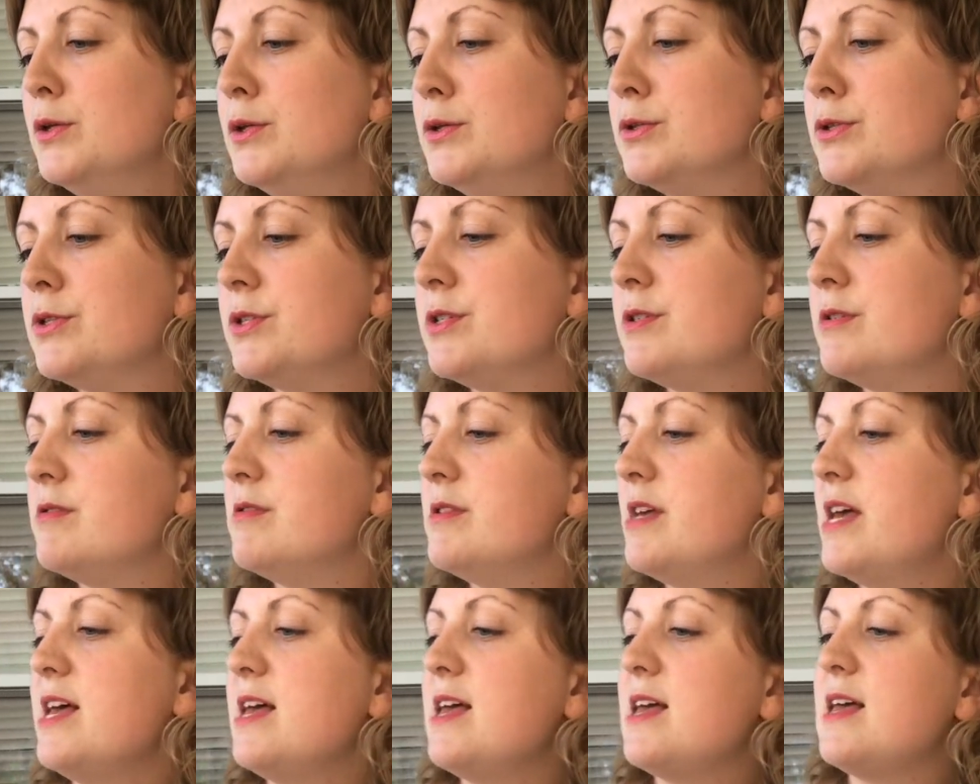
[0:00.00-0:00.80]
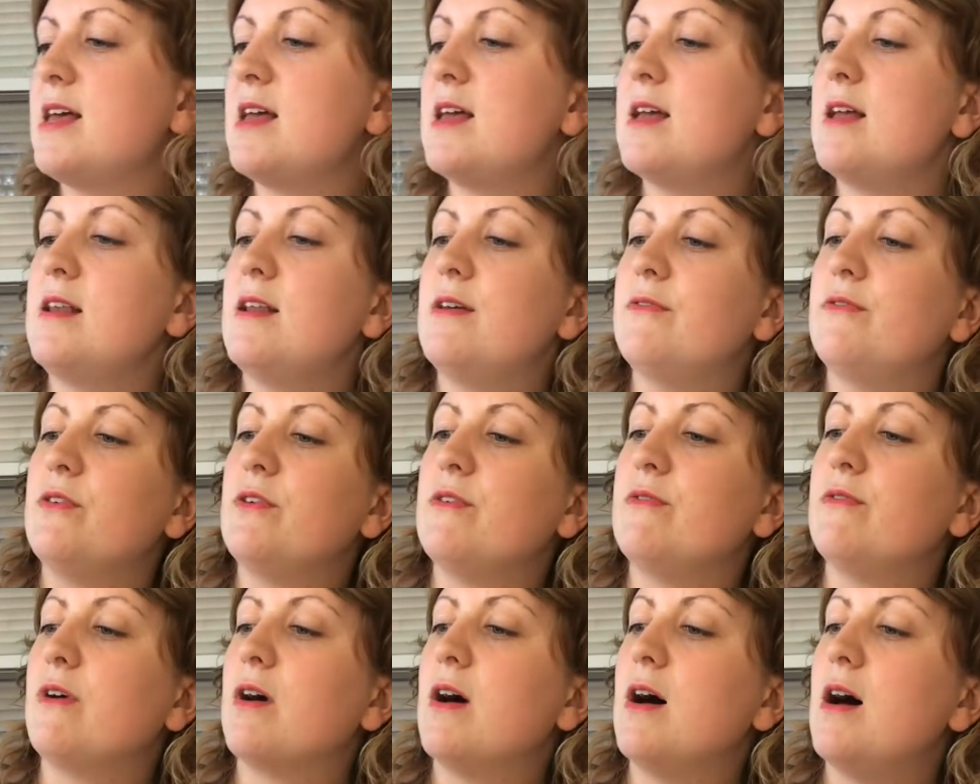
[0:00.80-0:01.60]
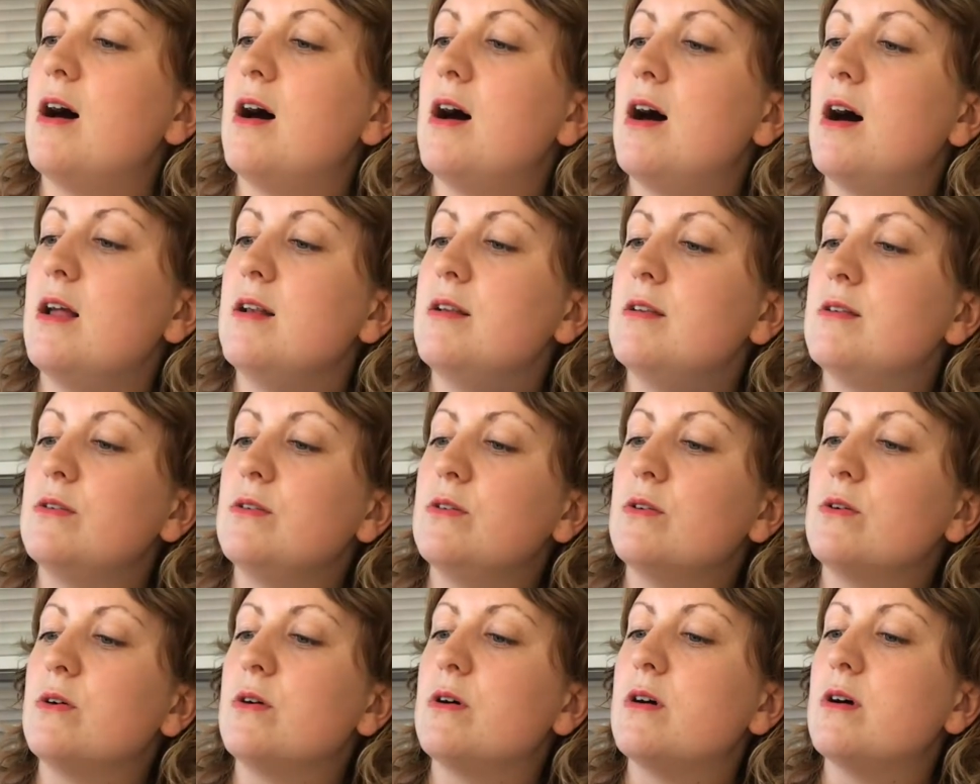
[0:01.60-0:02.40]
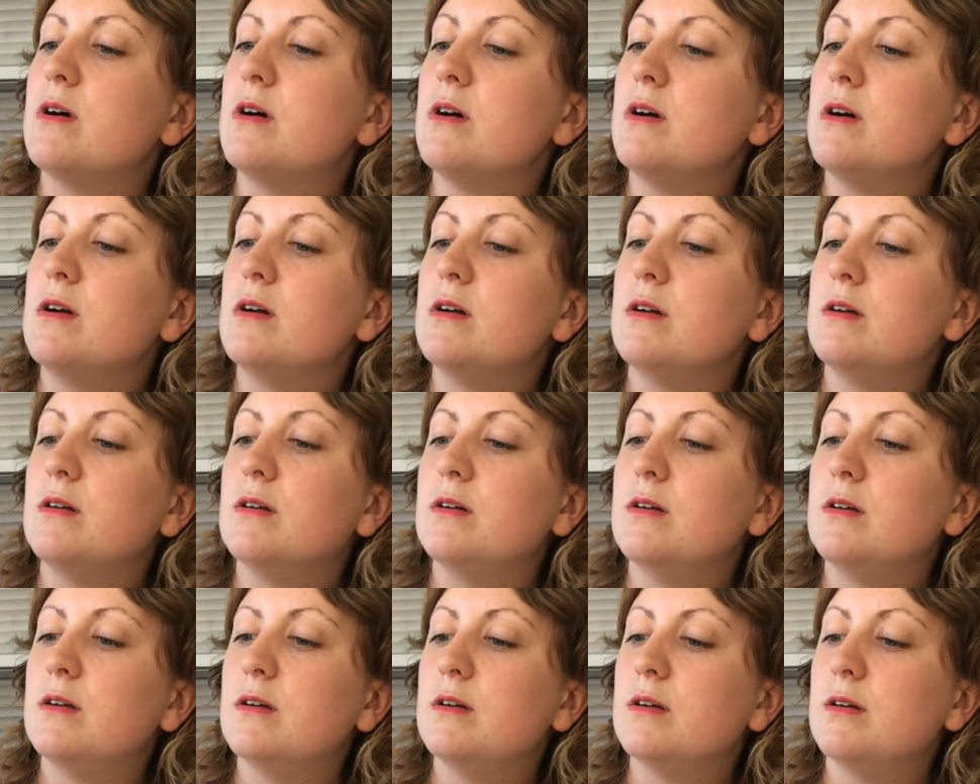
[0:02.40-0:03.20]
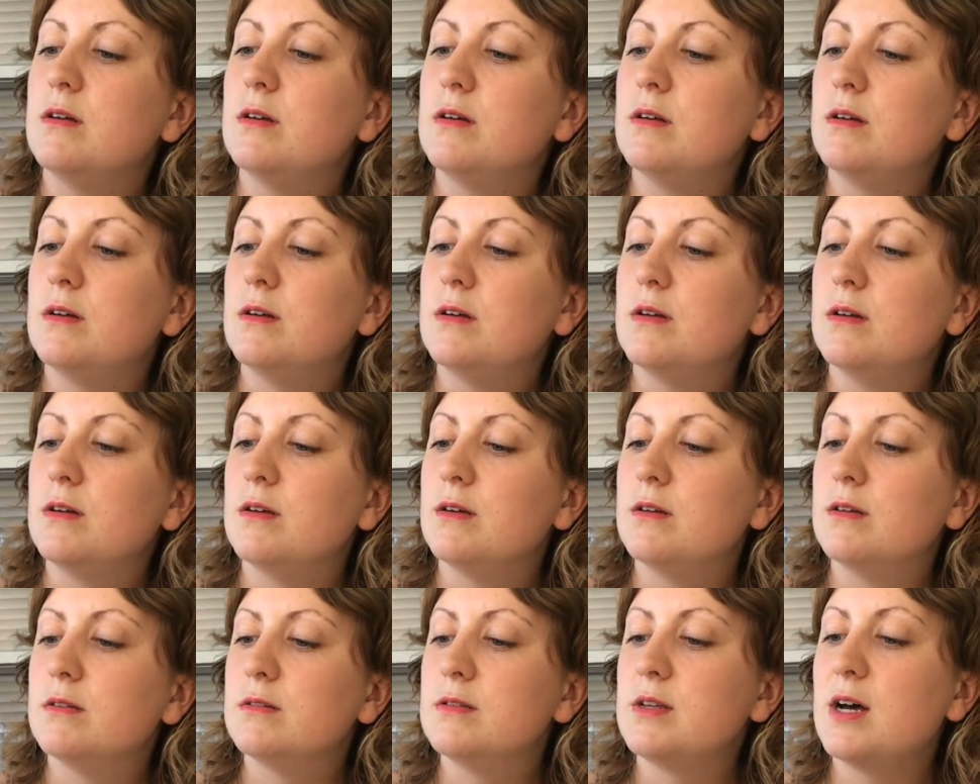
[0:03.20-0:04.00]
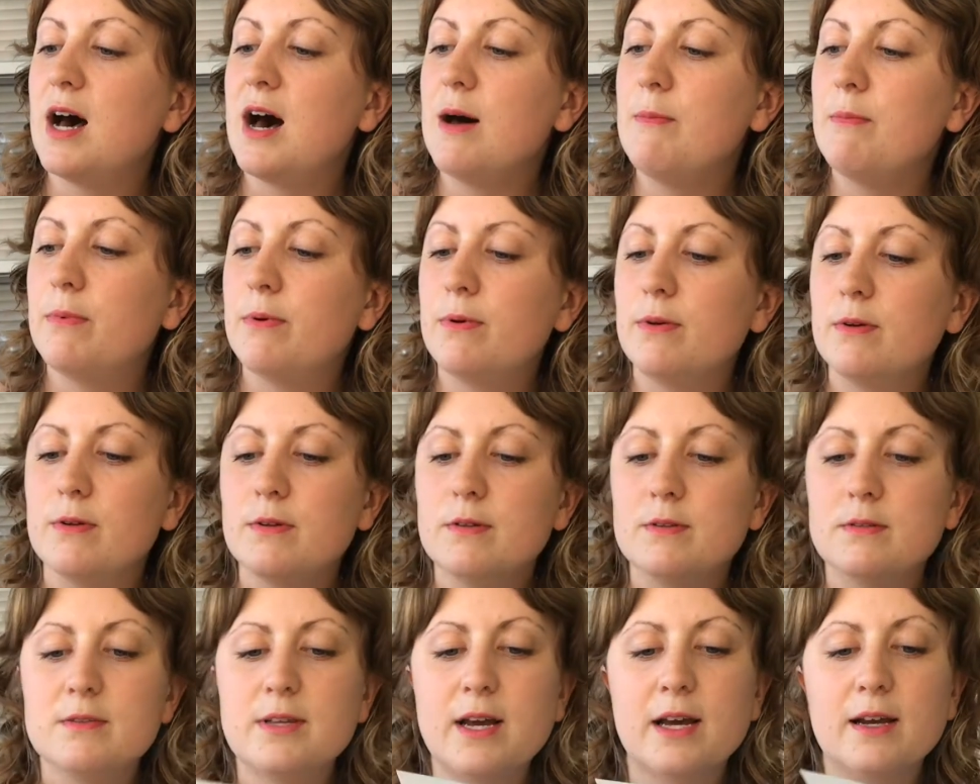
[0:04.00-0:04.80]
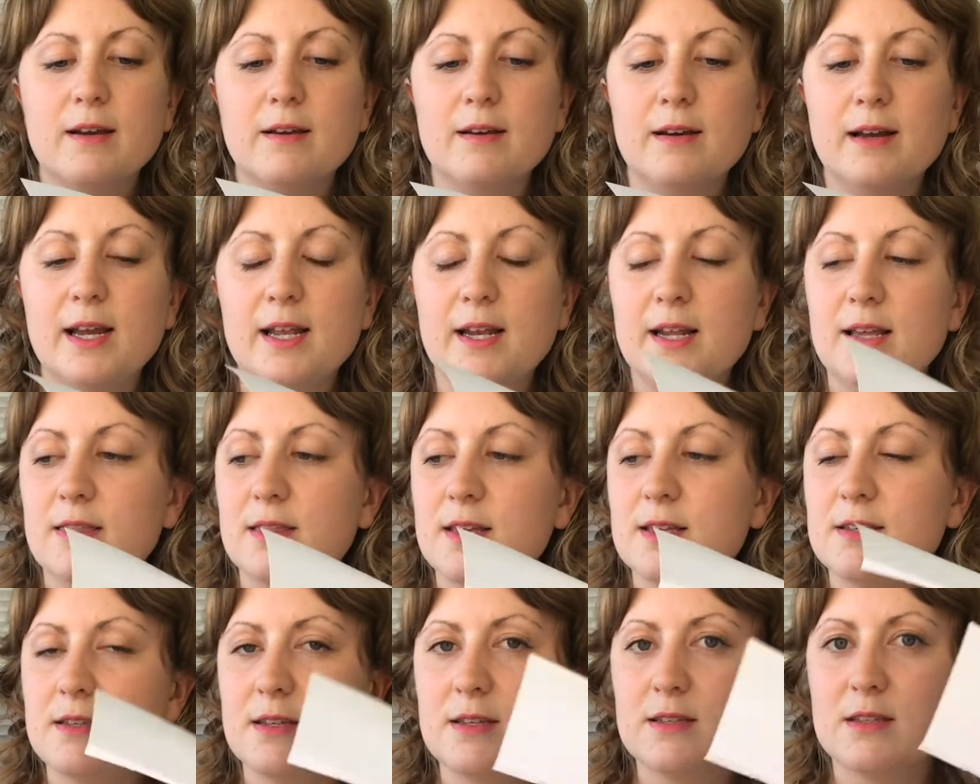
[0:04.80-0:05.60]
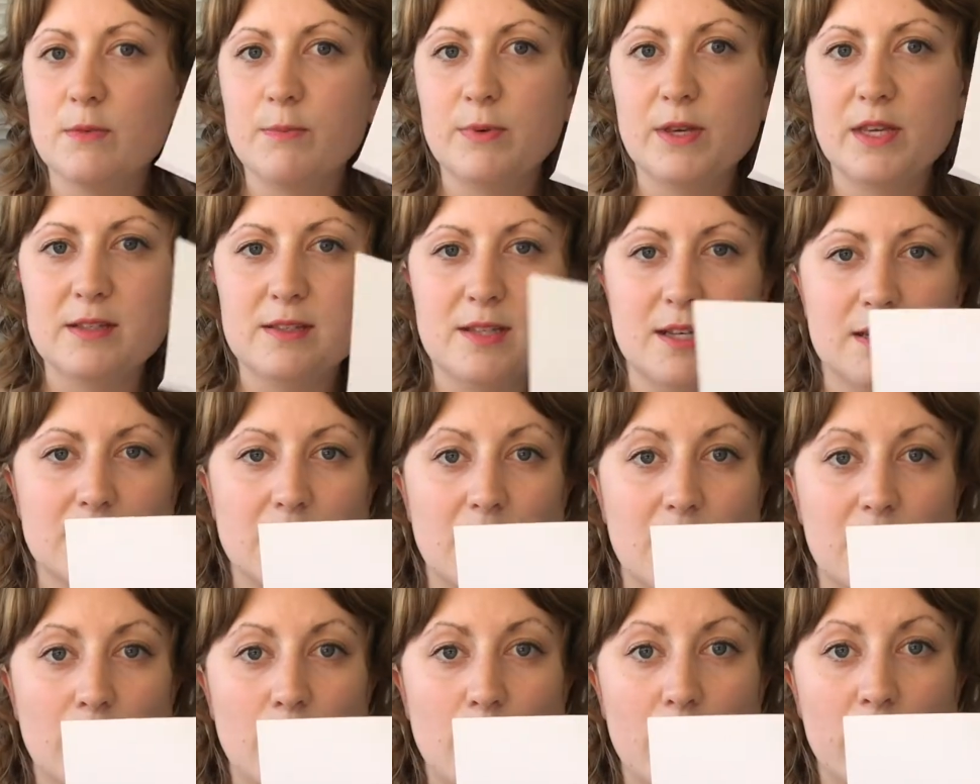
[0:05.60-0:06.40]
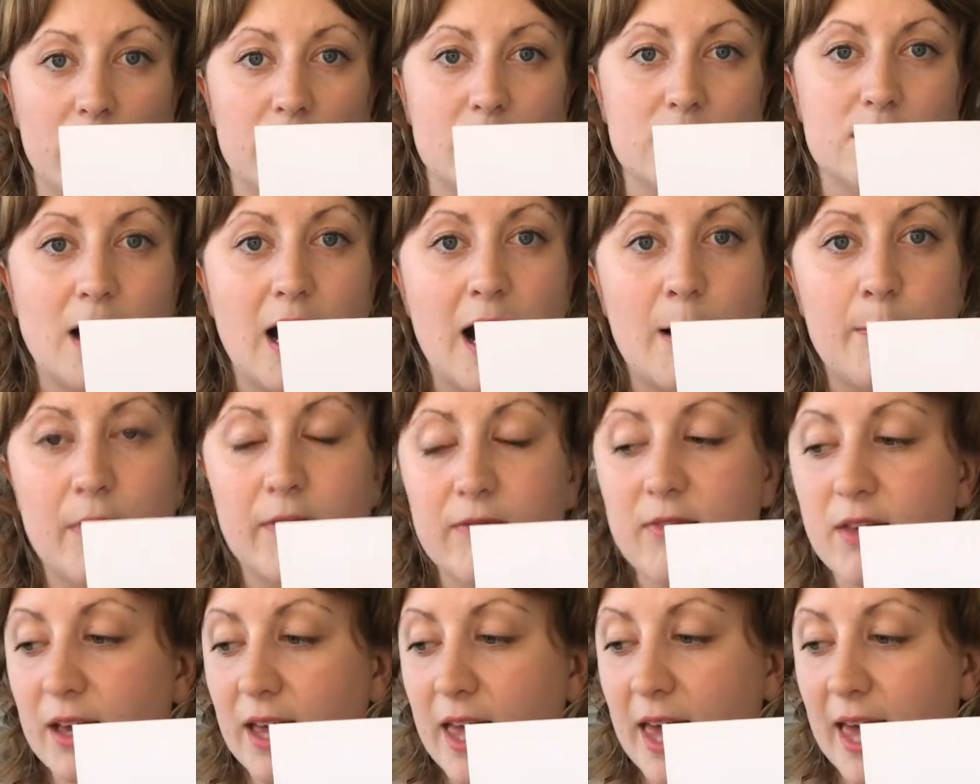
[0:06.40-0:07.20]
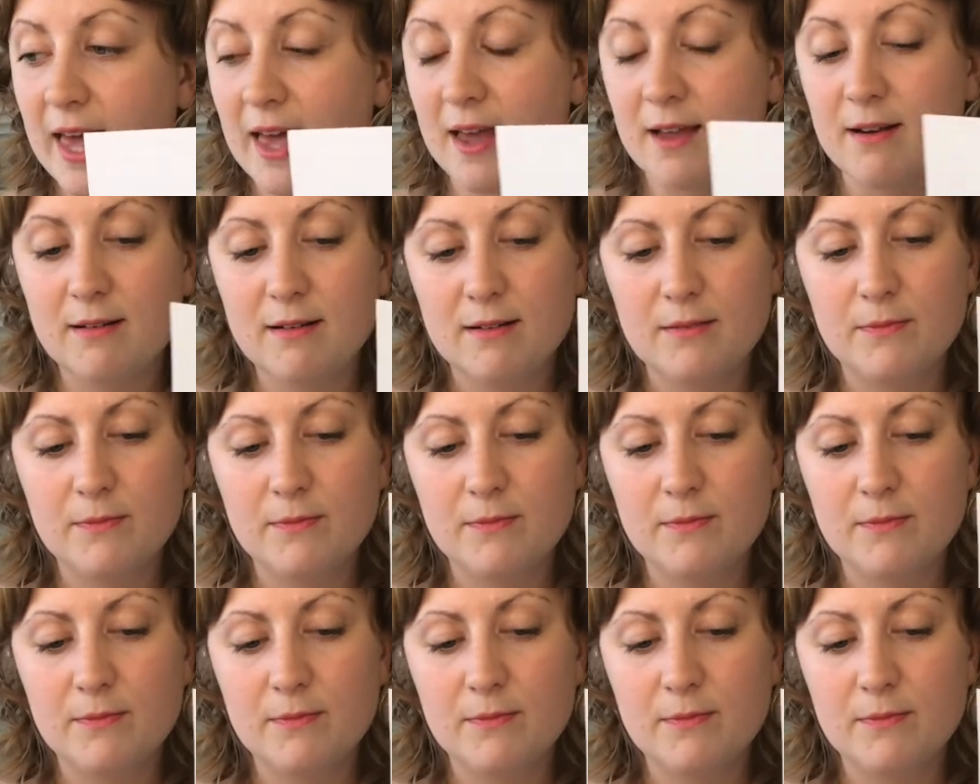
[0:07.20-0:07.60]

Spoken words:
So then, if you've got your top decorated, this is the piece that's going to go on the top of the can.